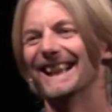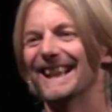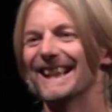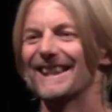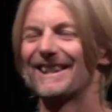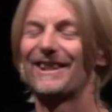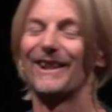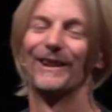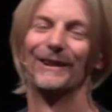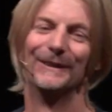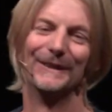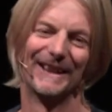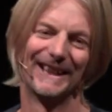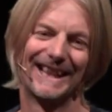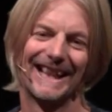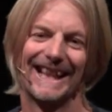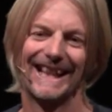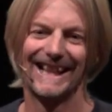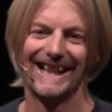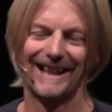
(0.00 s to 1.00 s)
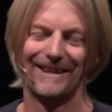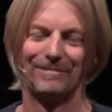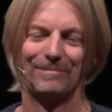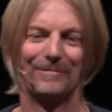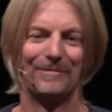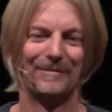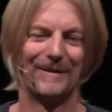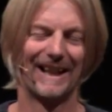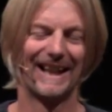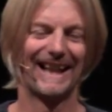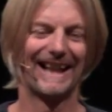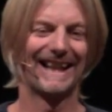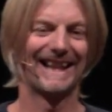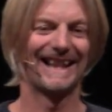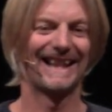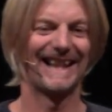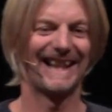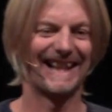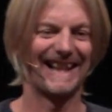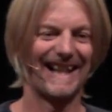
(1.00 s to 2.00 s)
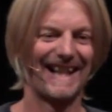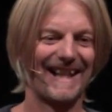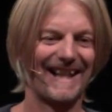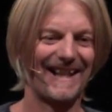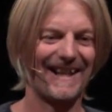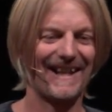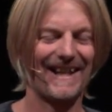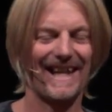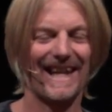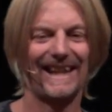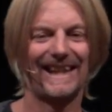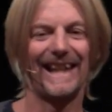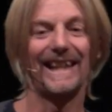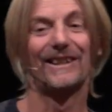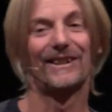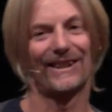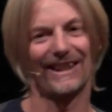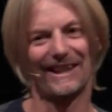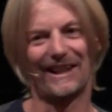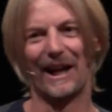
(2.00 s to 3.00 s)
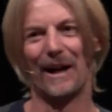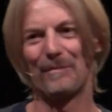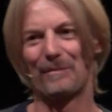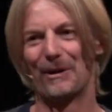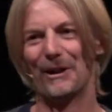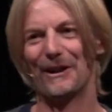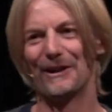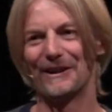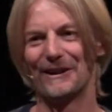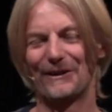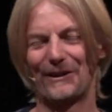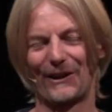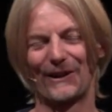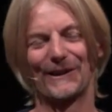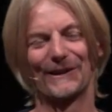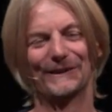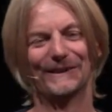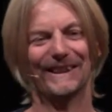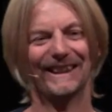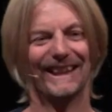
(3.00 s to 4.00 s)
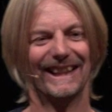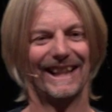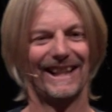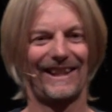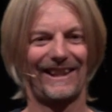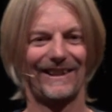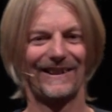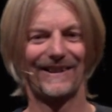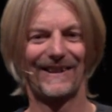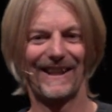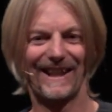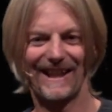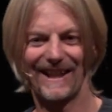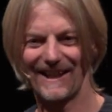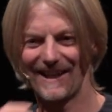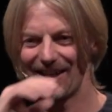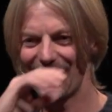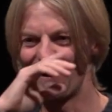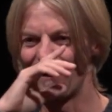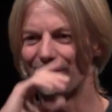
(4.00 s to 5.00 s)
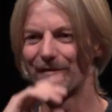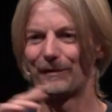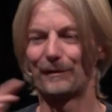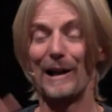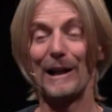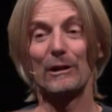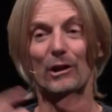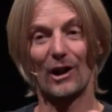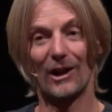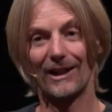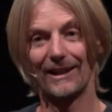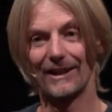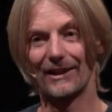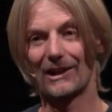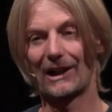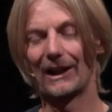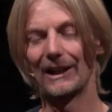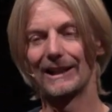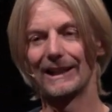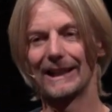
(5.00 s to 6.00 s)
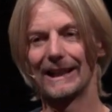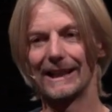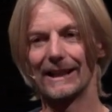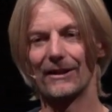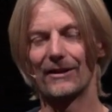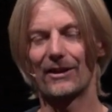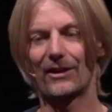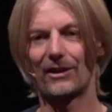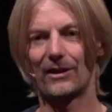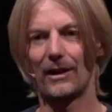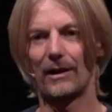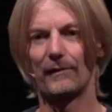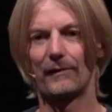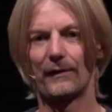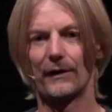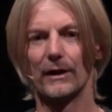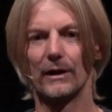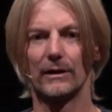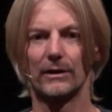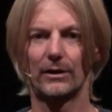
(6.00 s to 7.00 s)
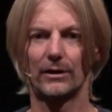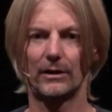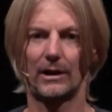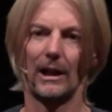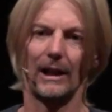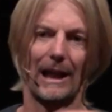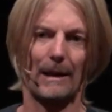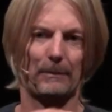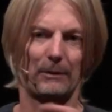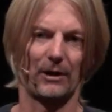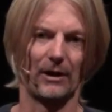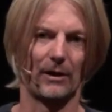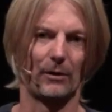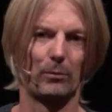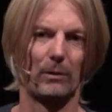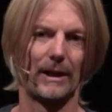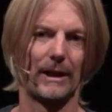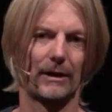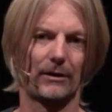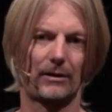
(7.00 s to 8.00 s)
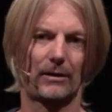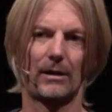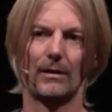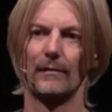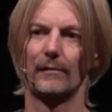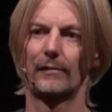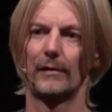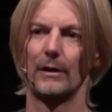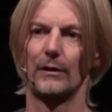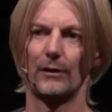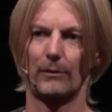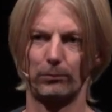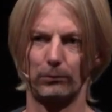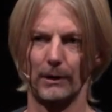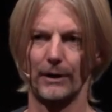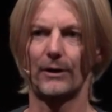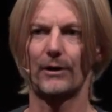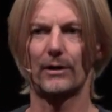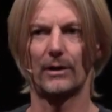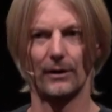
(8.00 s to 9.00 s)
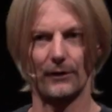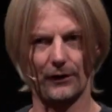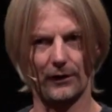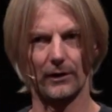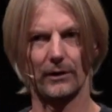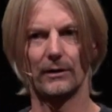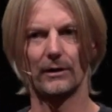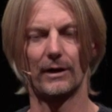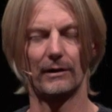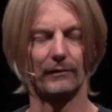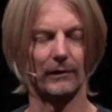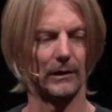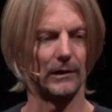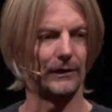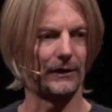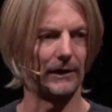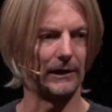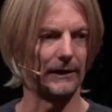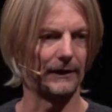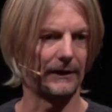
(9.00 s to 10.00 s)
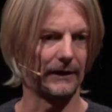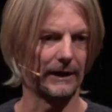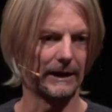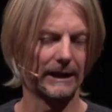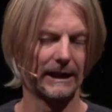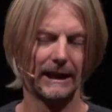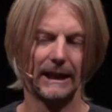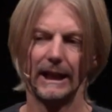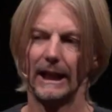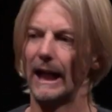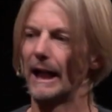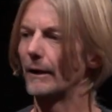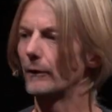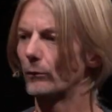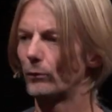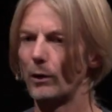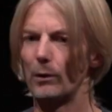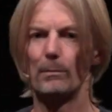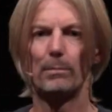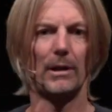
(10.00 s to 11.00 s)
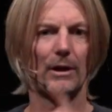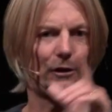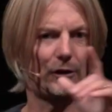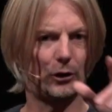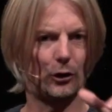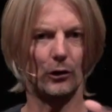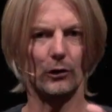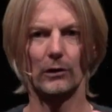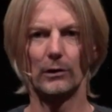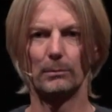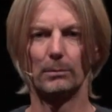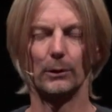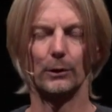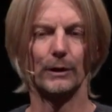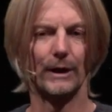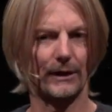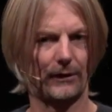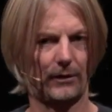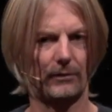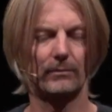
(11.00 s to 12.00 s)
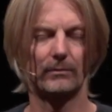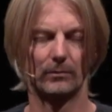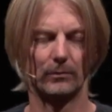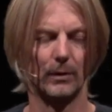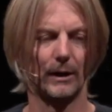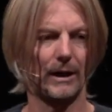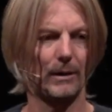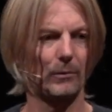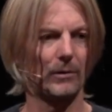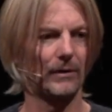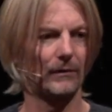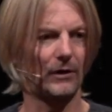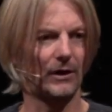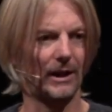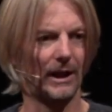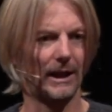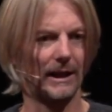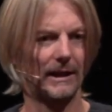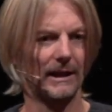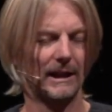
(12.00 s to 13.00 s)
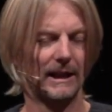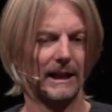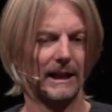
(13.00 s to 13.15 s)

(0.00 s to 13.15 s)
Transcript: so the um, uh, it, it's it's absolutely true. So the, you know, fragile is clearly stuff that collapses when it confronts risk, uncertainty, volatility, and robust, durable. That's what I would have said.